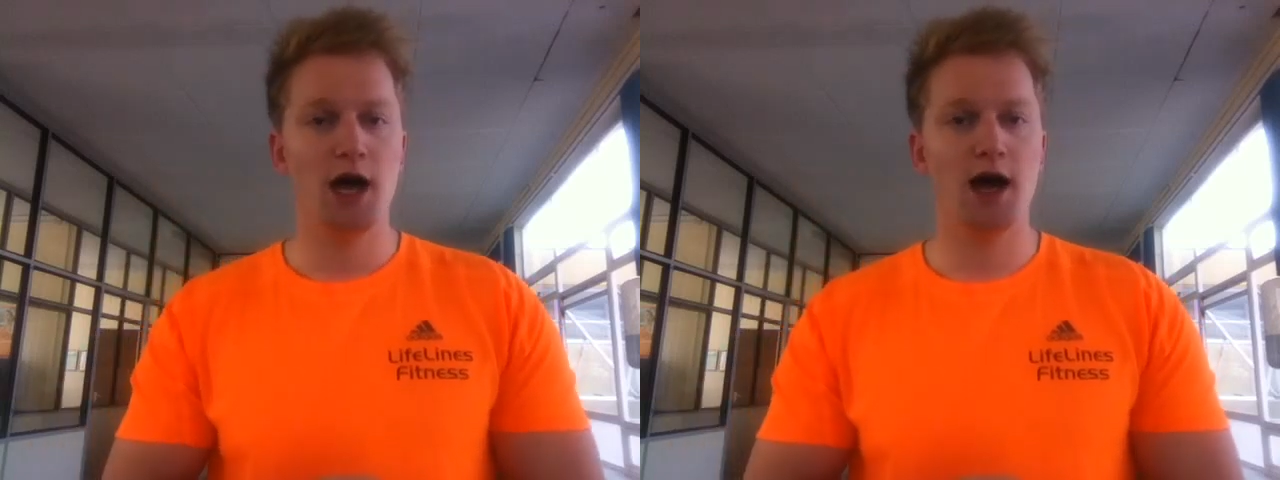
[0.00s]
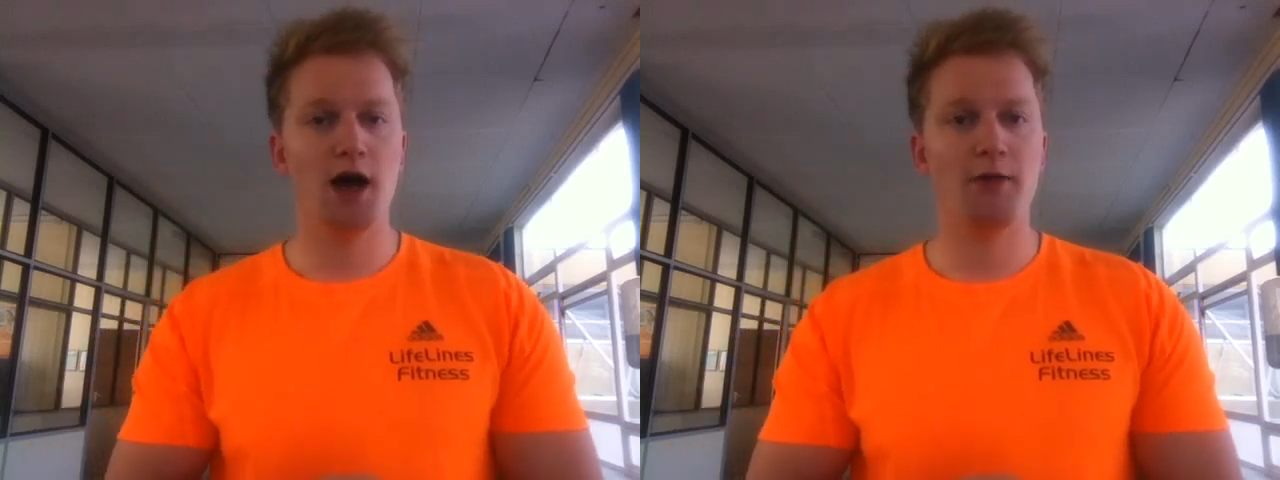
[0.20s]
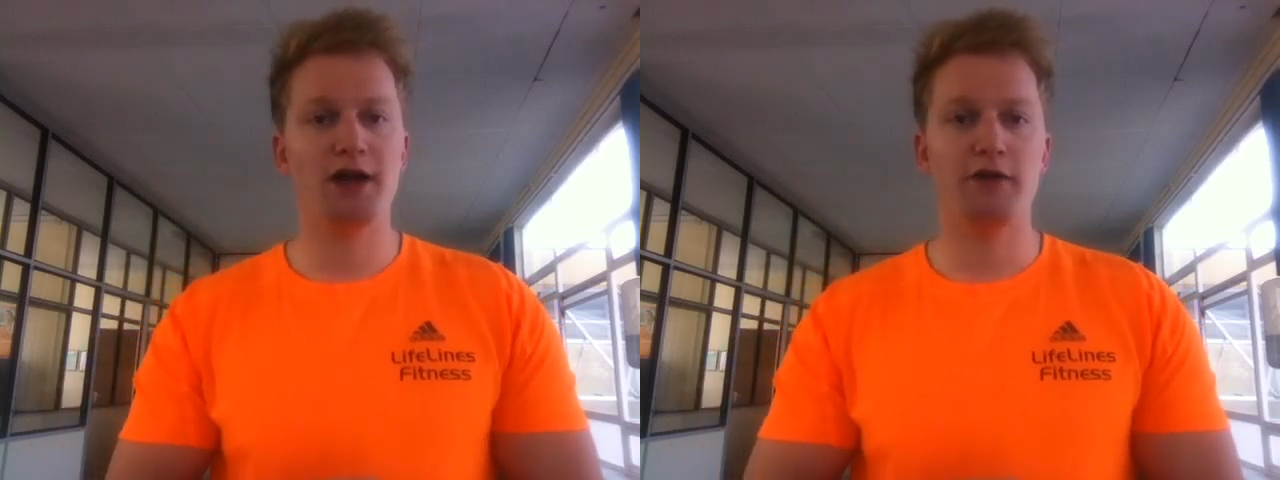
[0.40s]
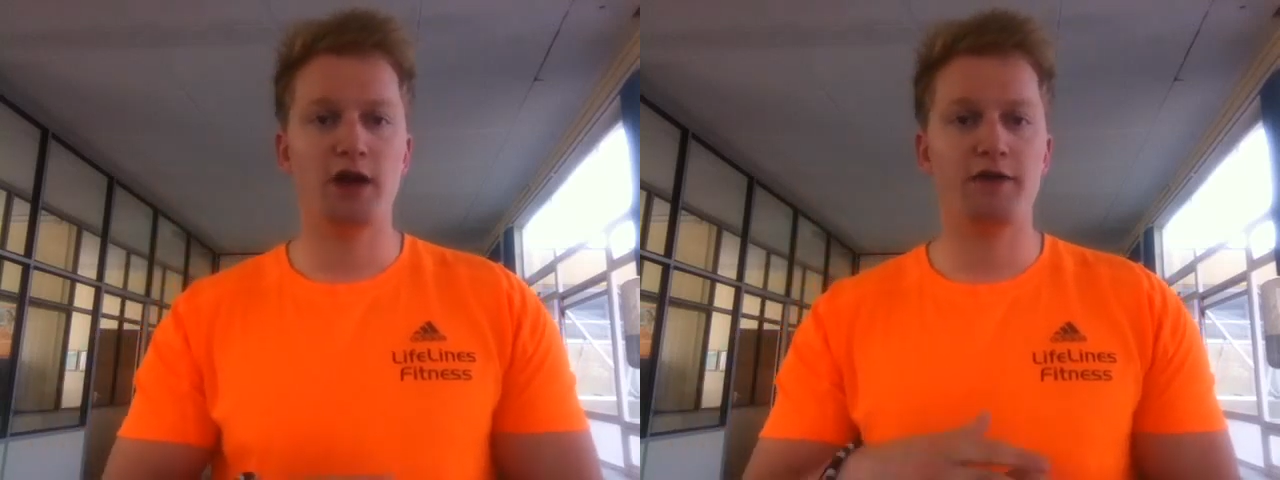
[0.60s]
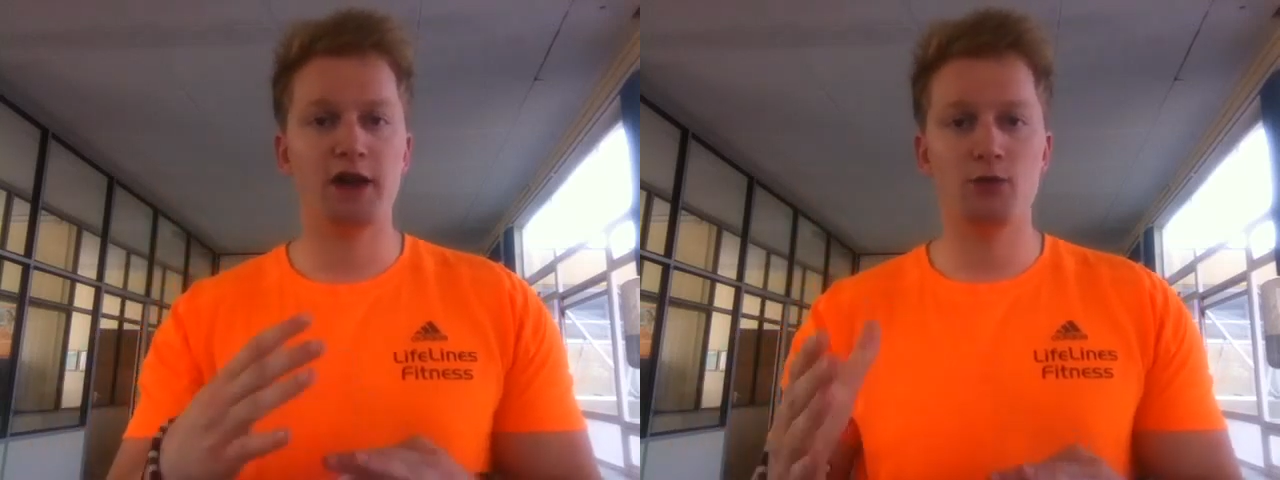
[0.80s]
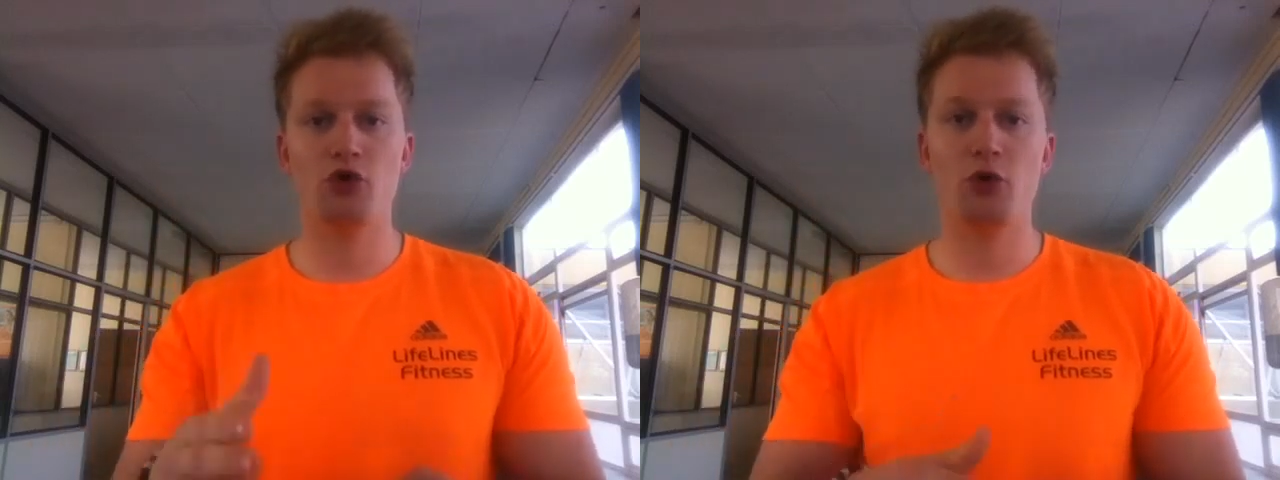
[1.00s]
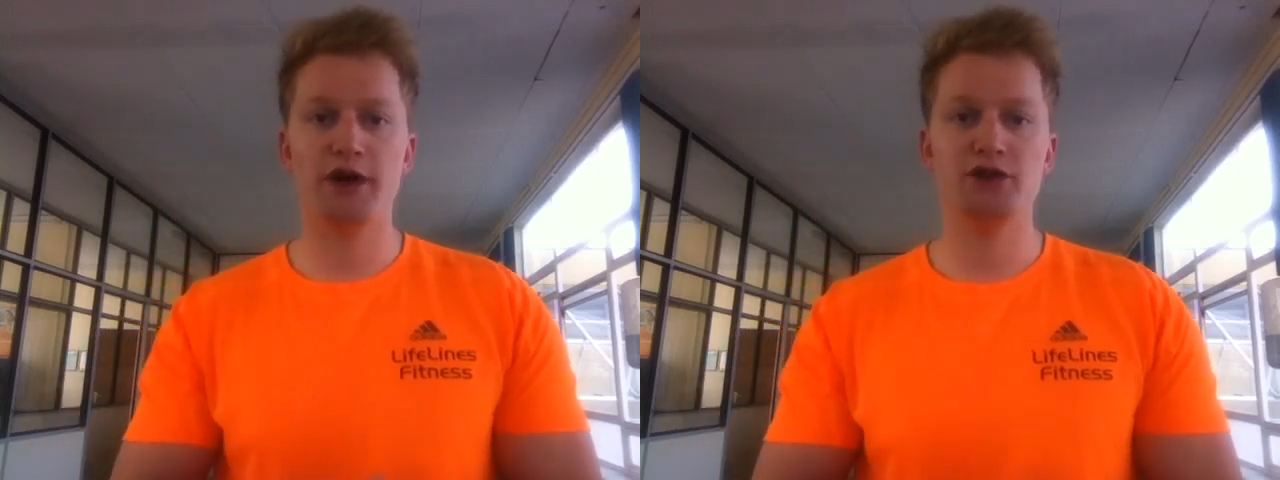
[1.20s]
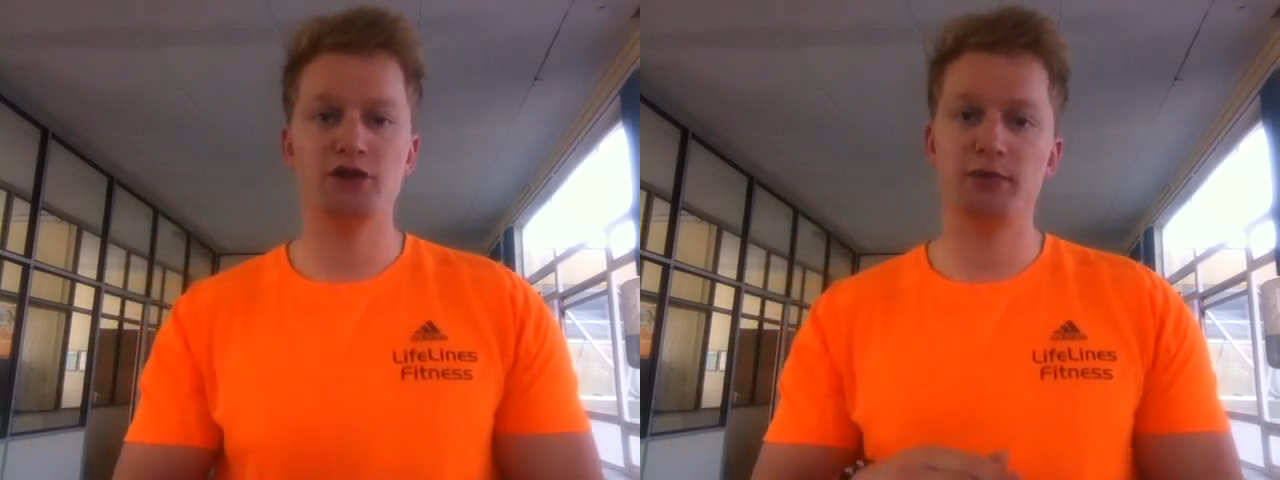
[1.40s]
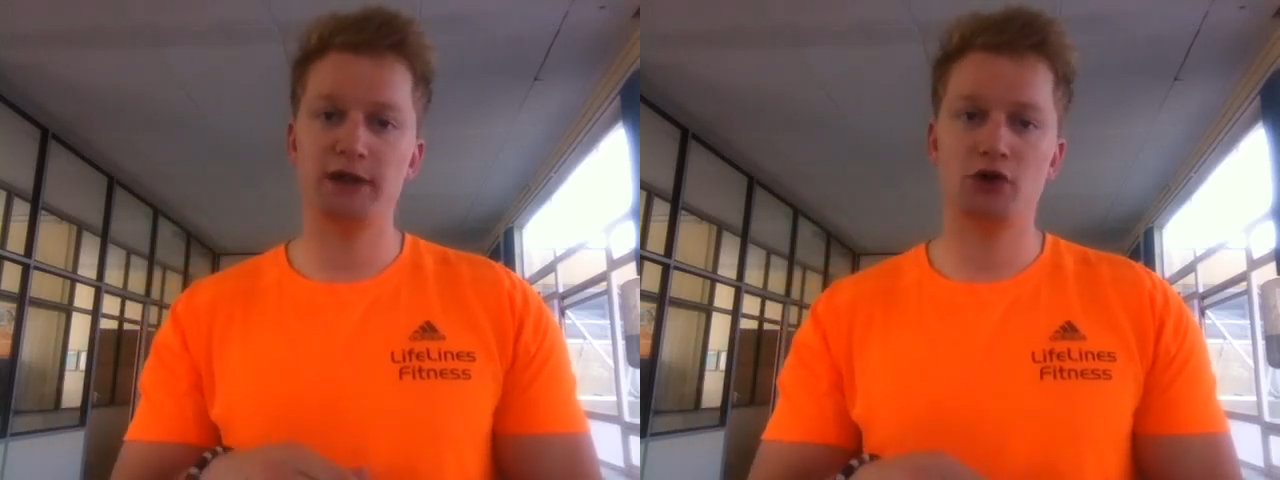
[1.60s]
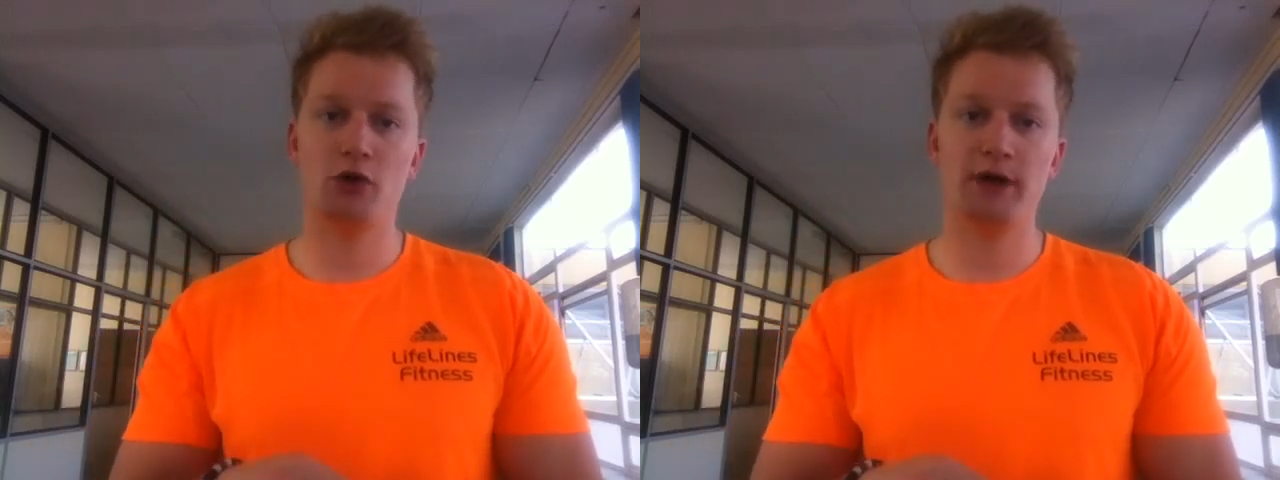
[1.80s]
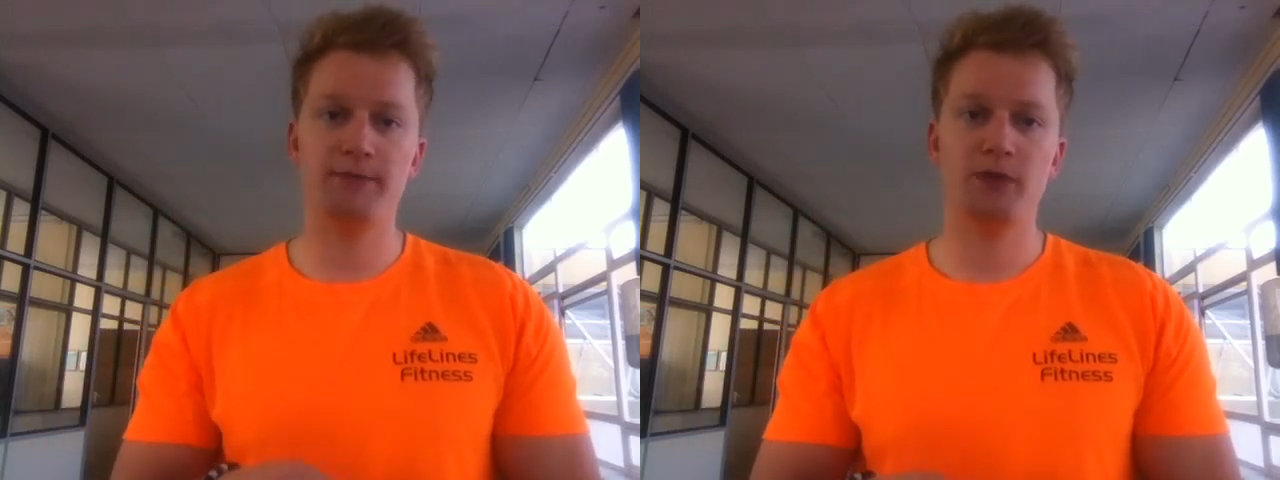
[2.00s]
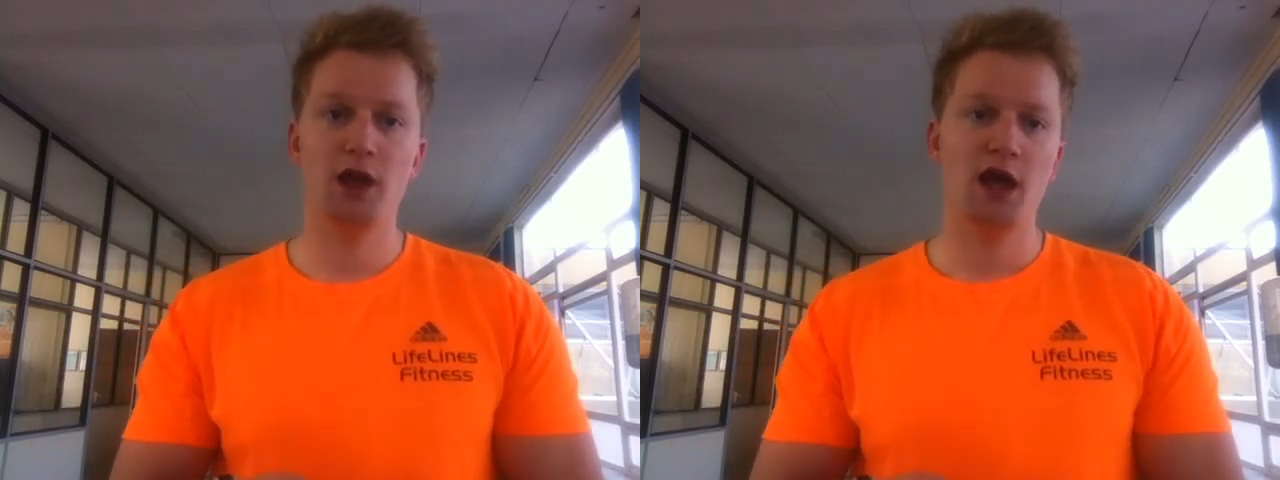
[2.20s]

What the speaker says: and if you have any more questions, please comment.